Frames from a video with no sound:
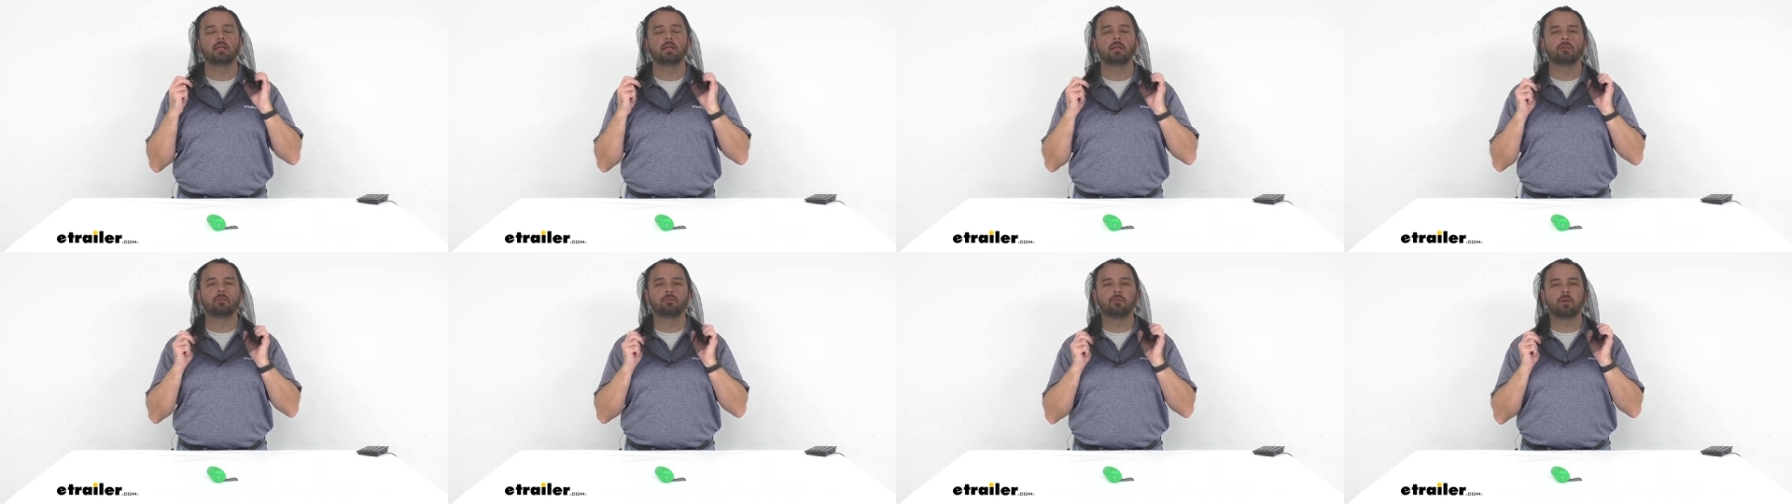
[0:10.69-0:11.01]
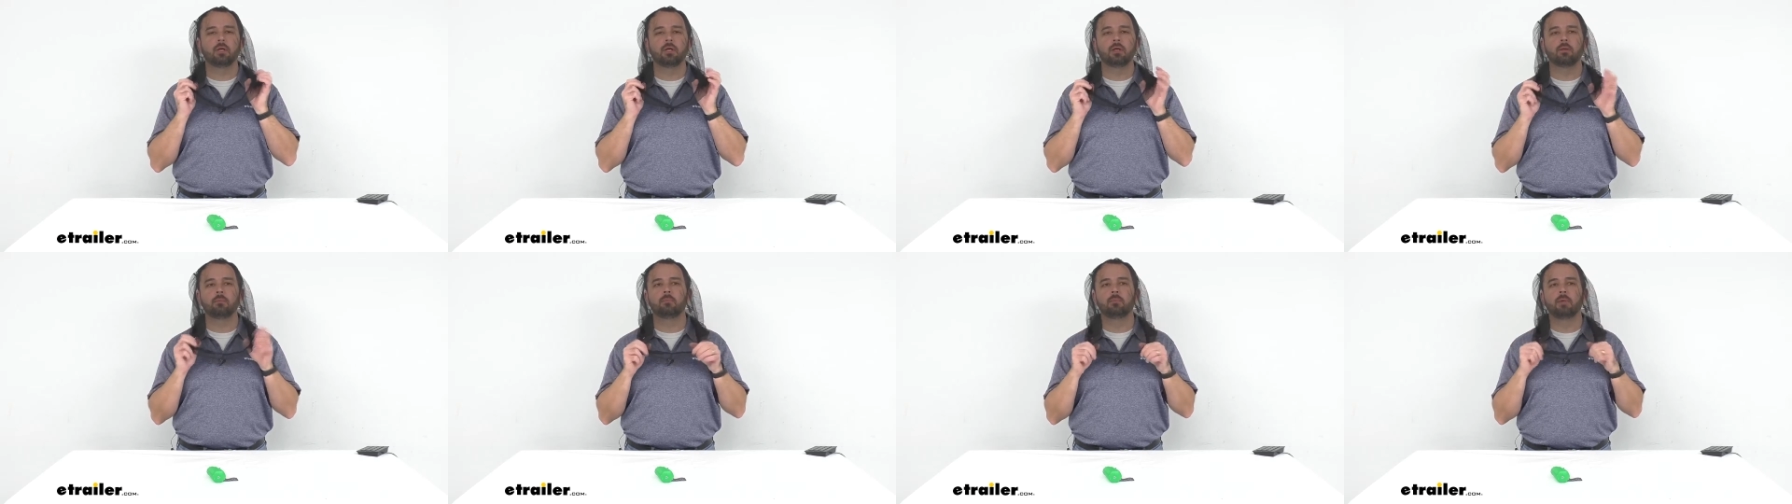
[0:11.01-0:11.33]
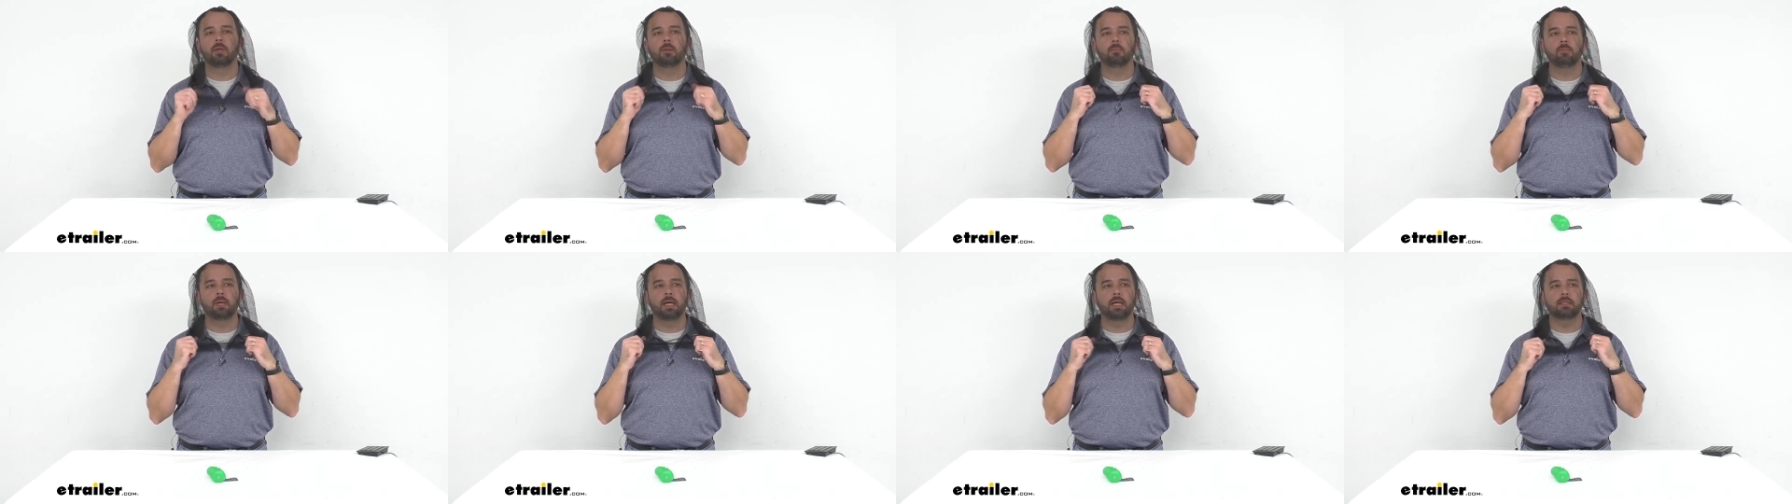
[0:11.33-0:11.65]
from
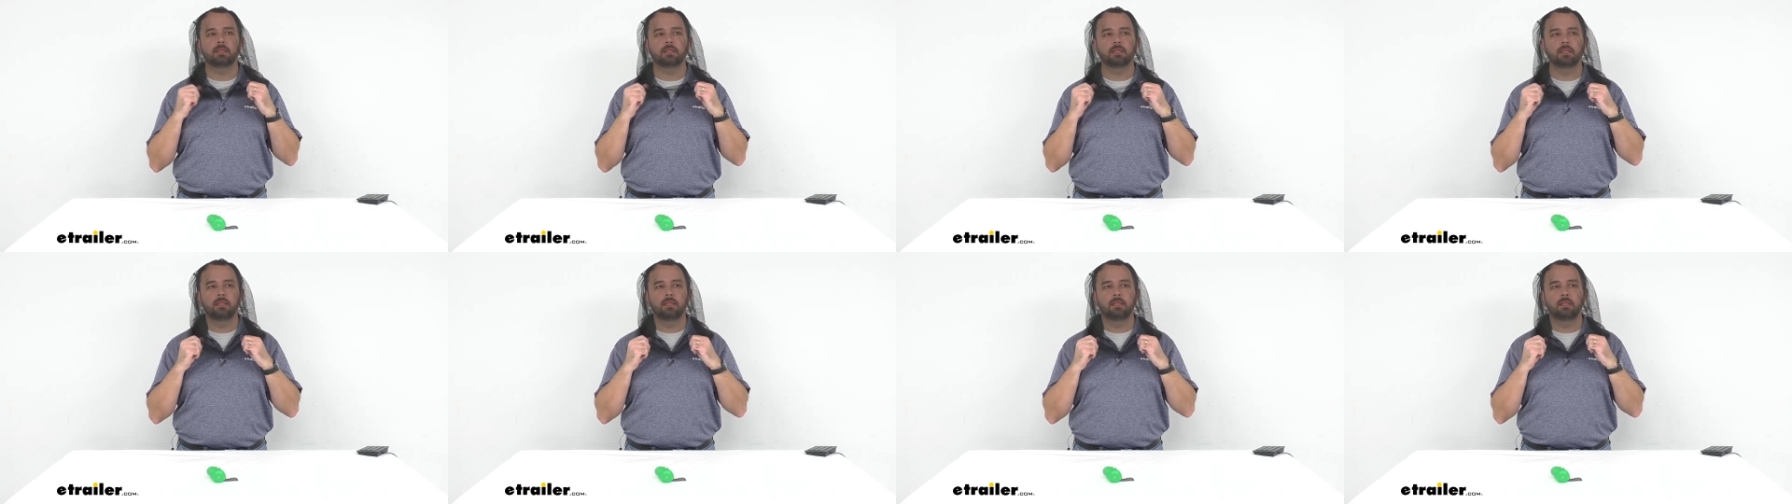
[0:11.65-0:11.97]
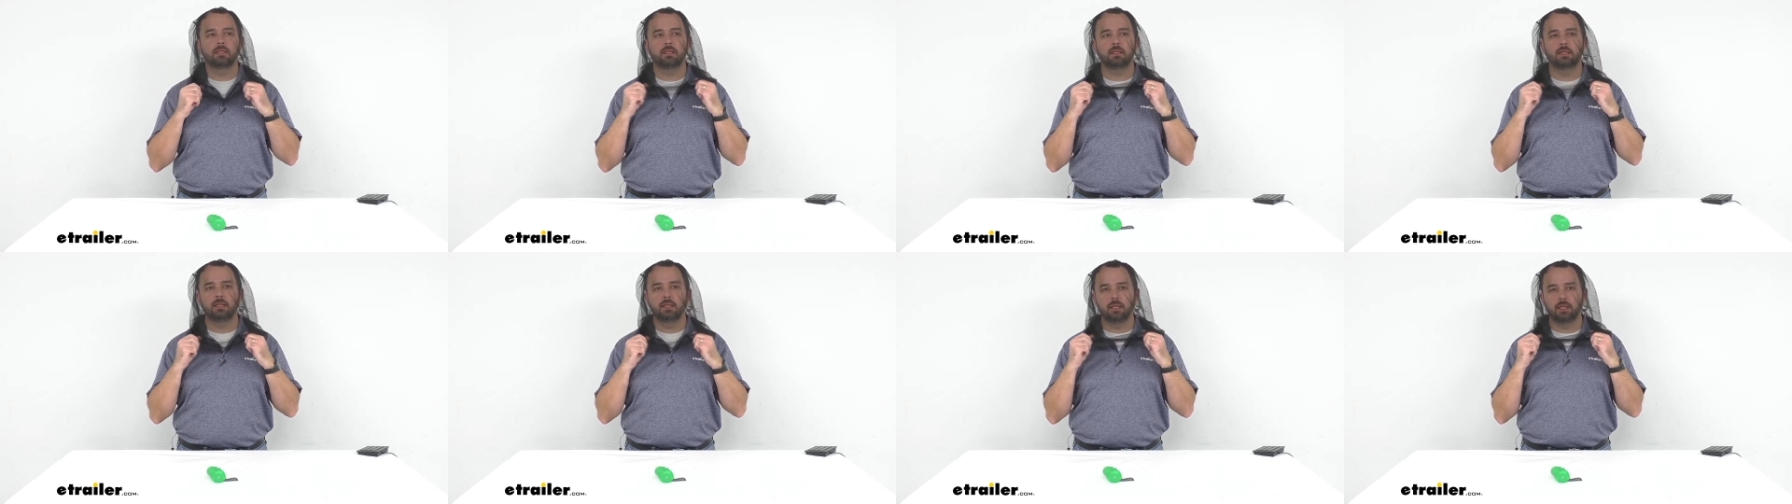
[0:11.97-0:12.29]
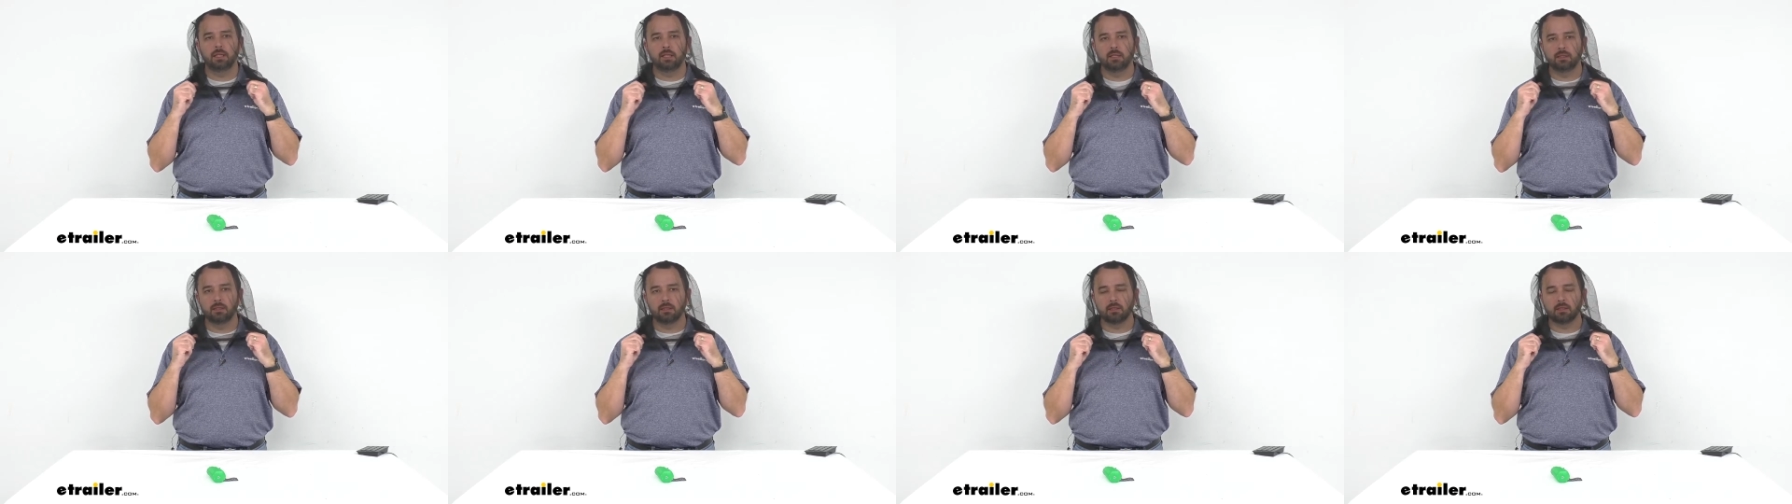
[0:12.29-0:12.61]
pesky
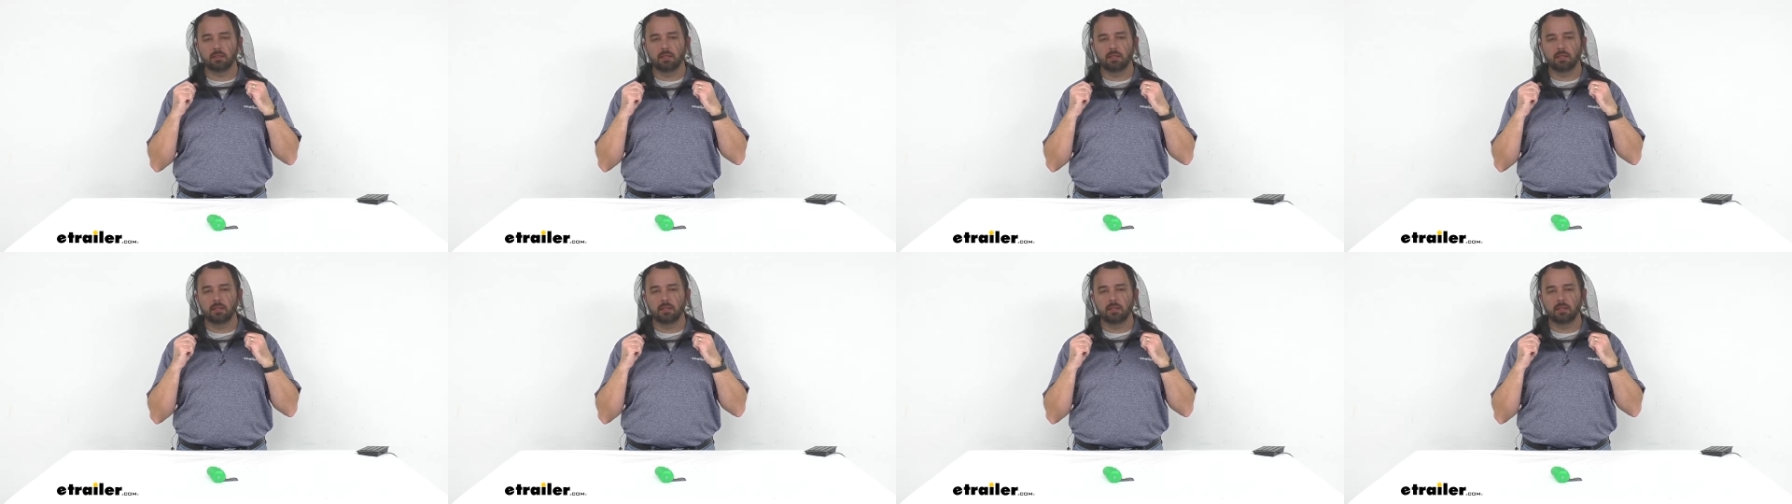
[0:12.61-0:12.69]
in